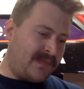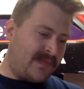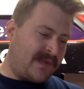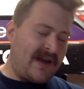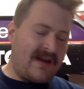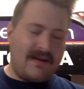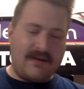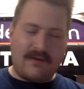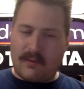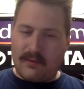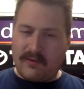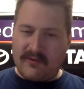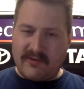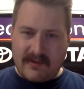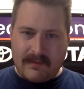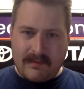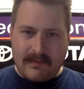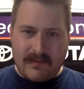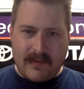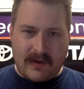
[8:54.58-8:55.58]
Kind of doors
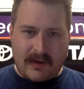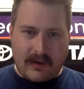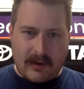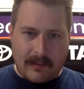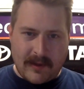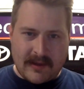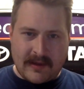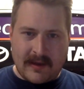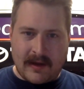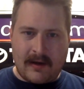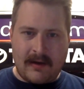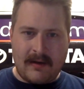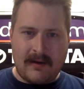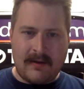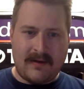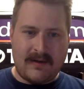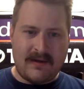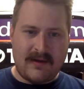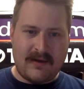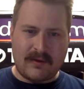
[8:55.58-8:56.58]
him a little bit there.
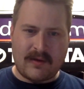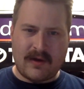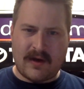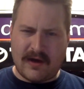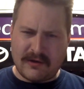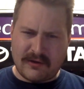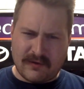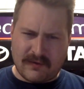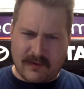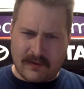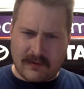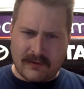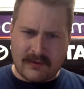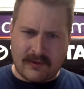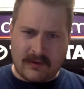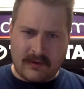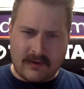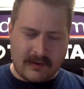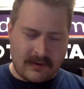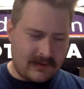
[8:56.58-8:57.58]
A little
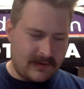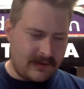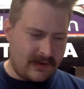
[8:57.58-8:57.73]
controversial.